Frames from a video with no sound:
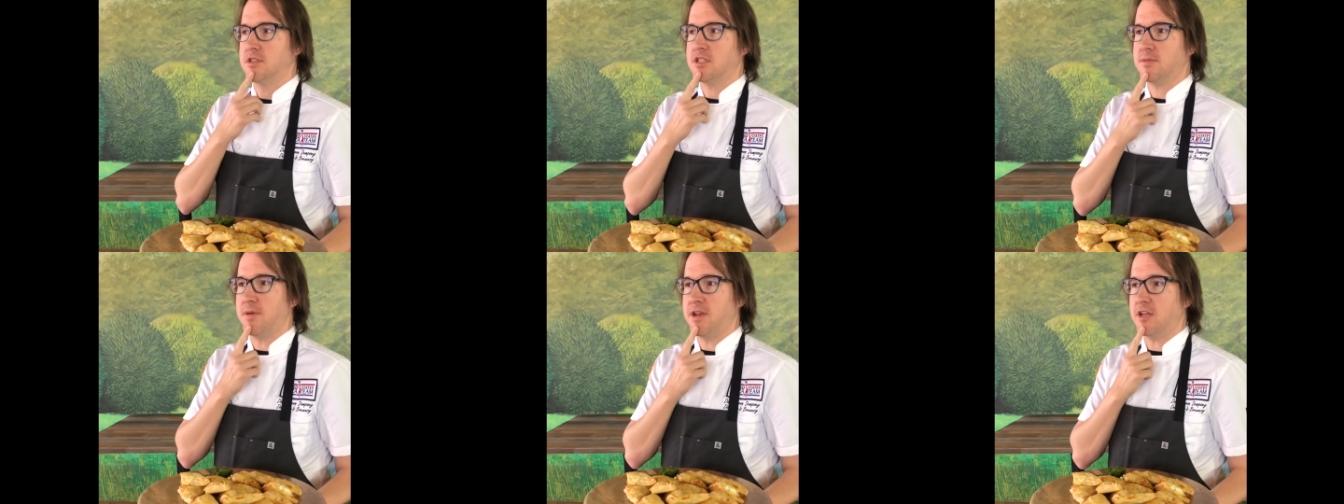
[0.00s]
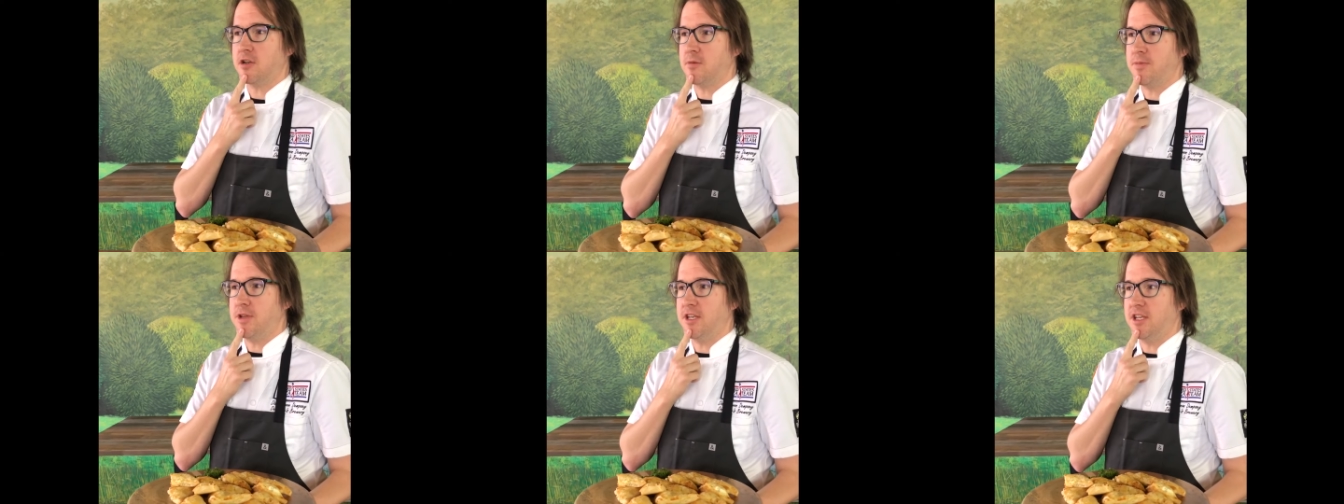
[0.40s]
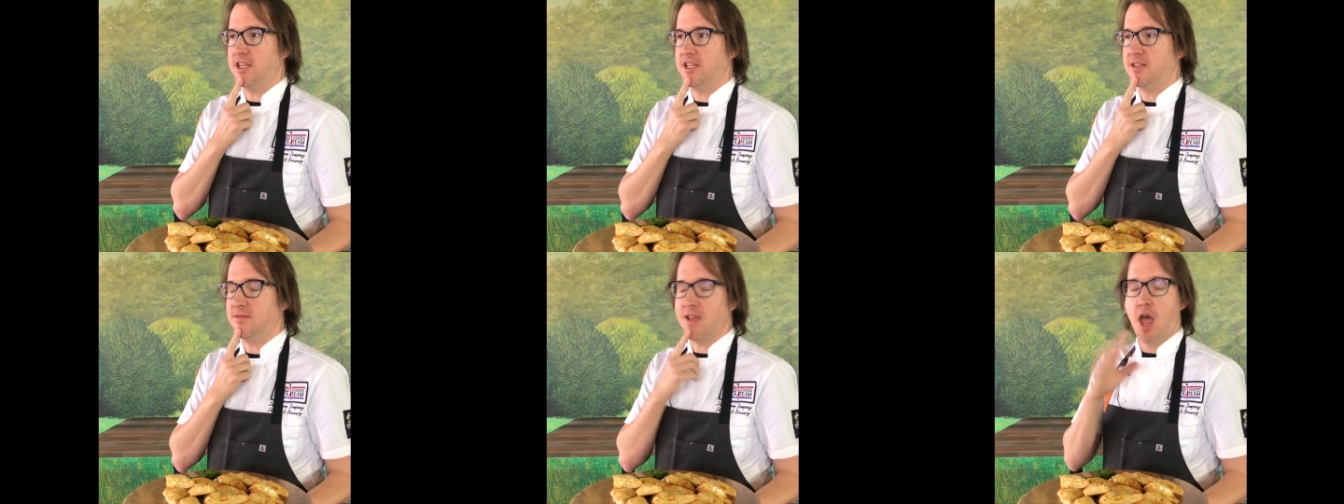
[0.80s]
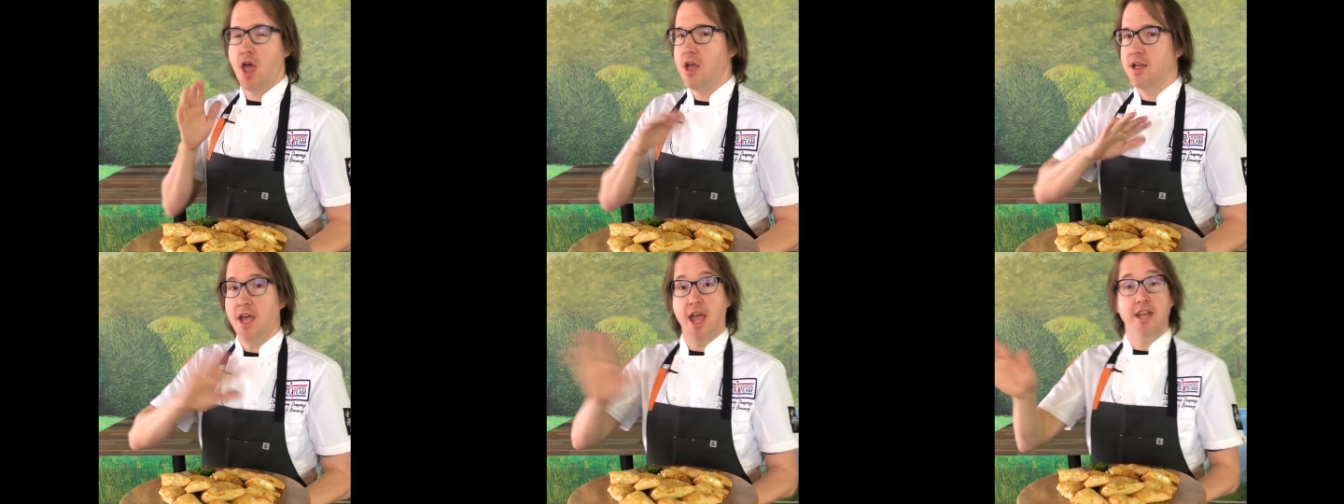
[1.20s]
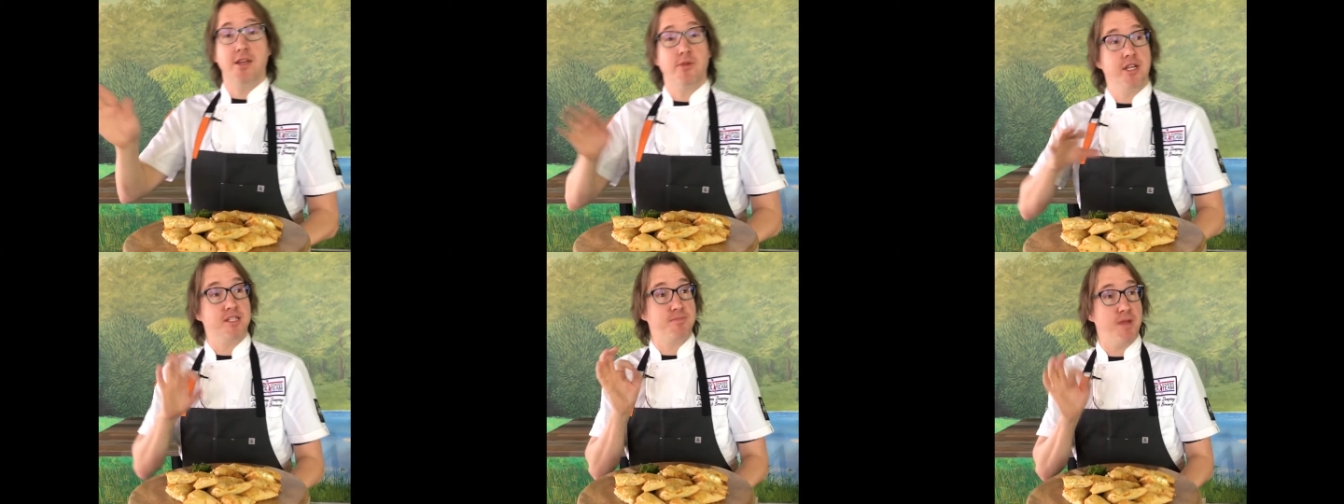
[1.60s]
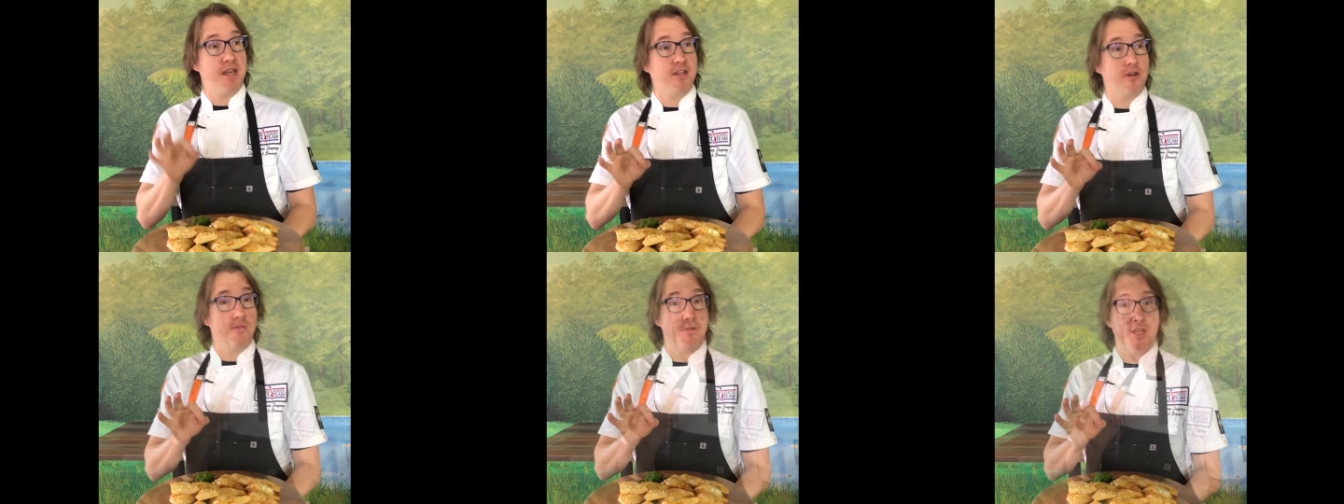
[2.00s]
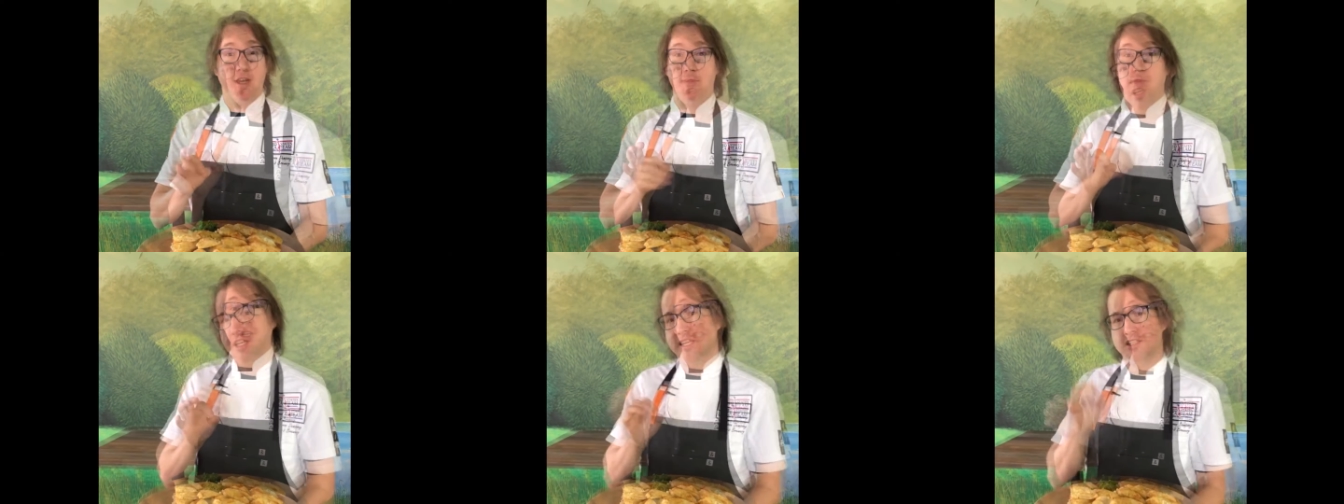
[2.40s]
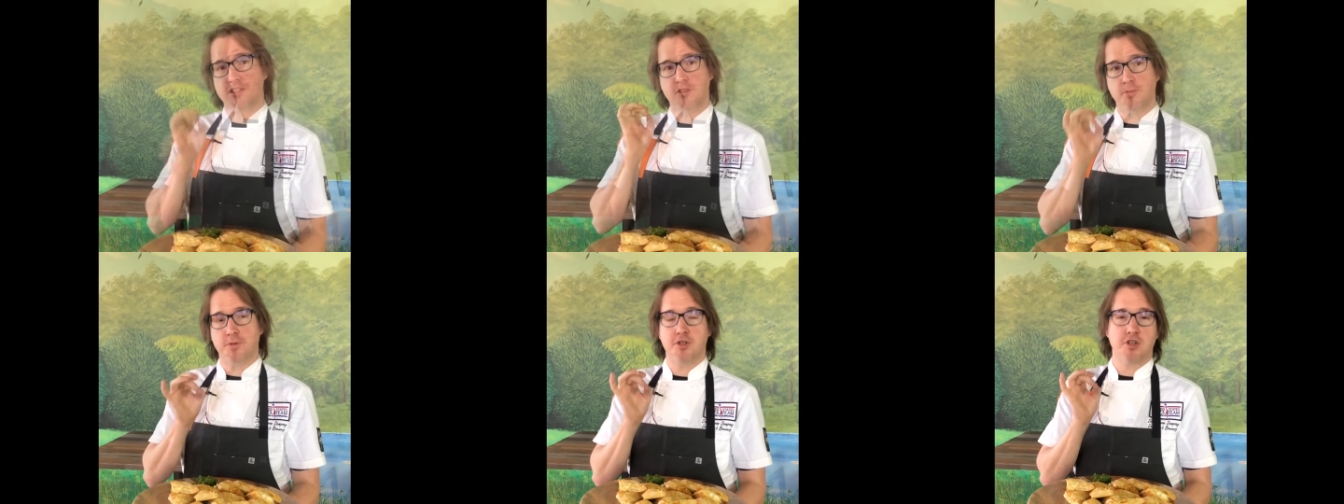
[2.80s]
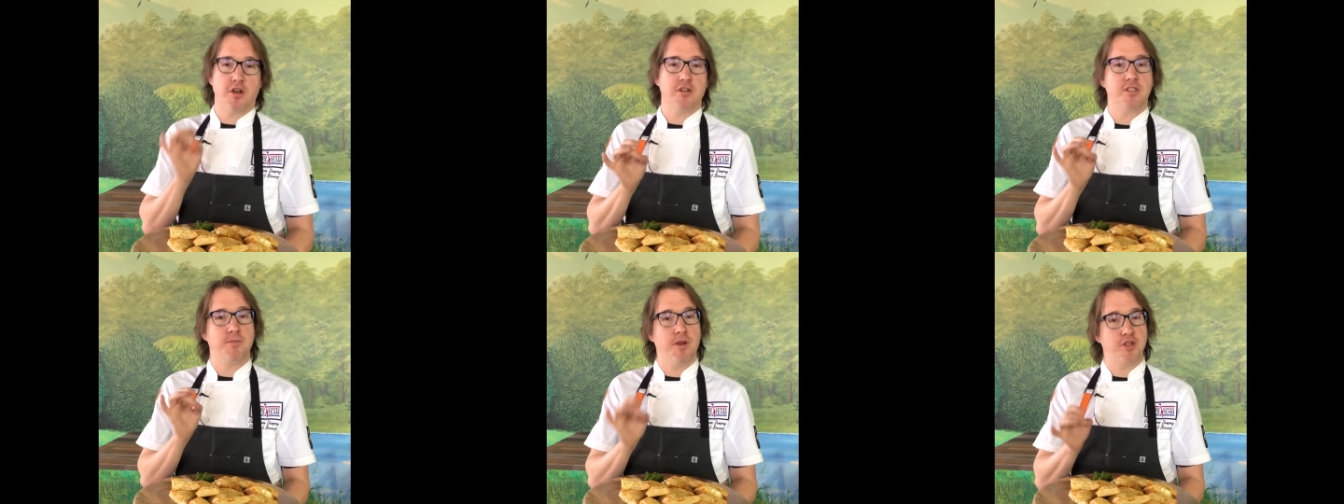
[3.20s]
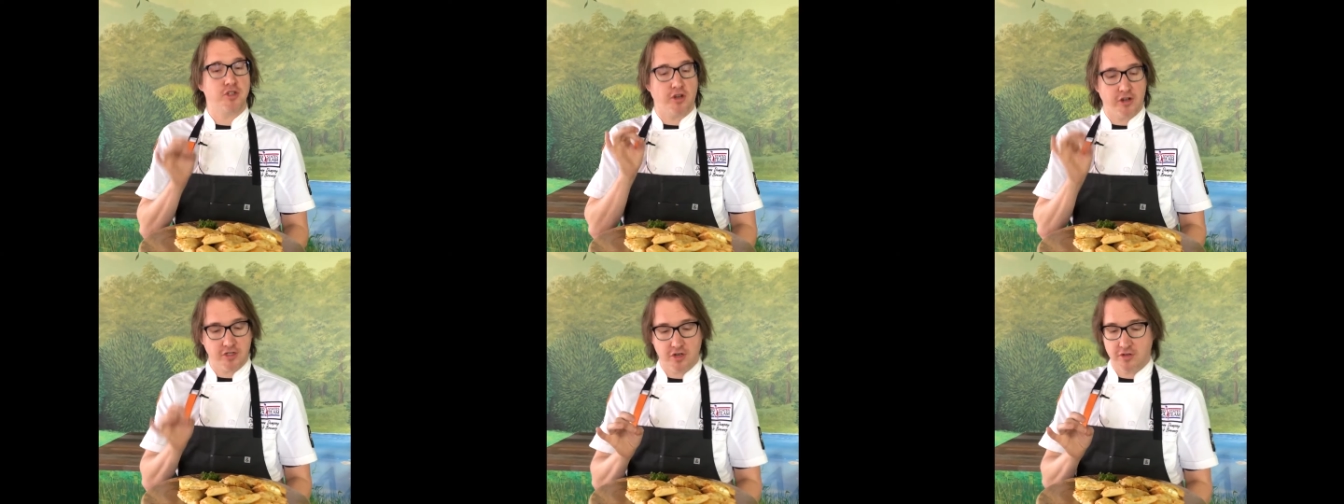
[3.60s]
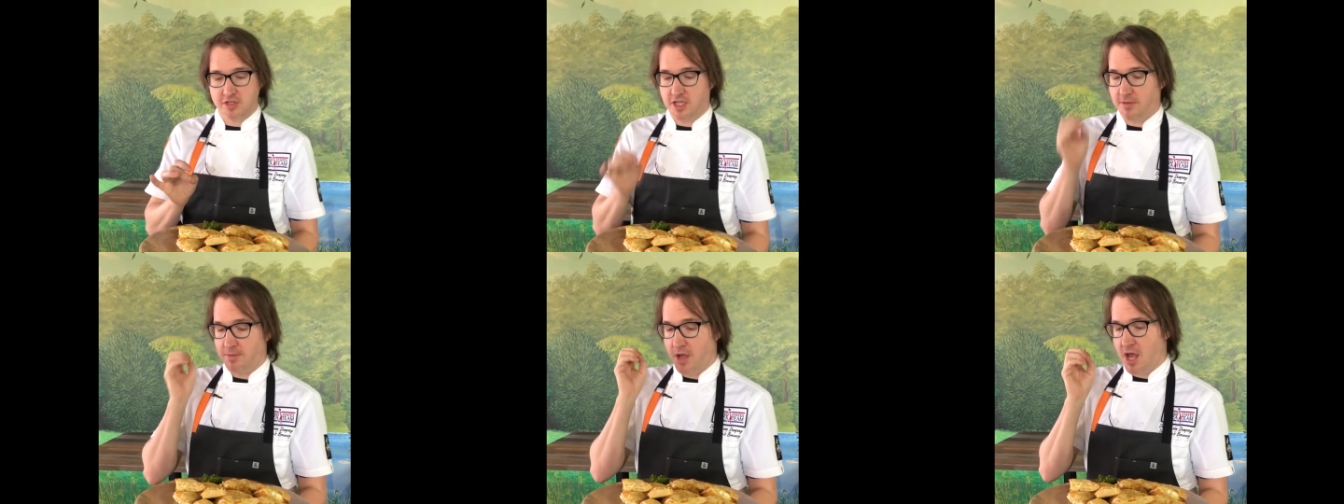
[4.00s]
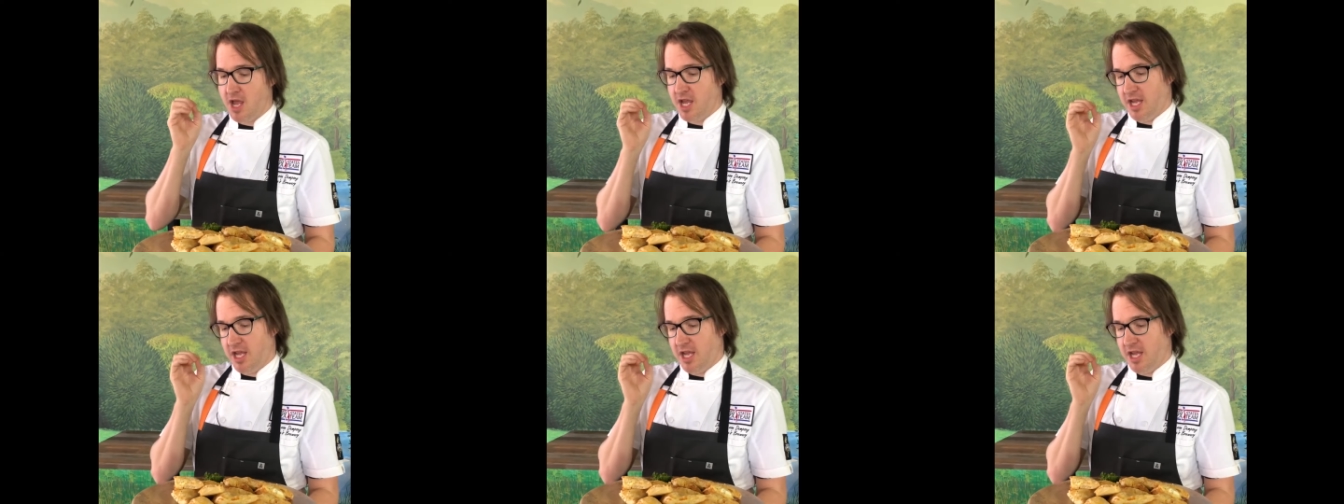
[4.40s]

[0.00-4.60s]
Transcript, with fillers: spanakopita. In, anyway, spanakopita is your supercharged spinach and artichoke dip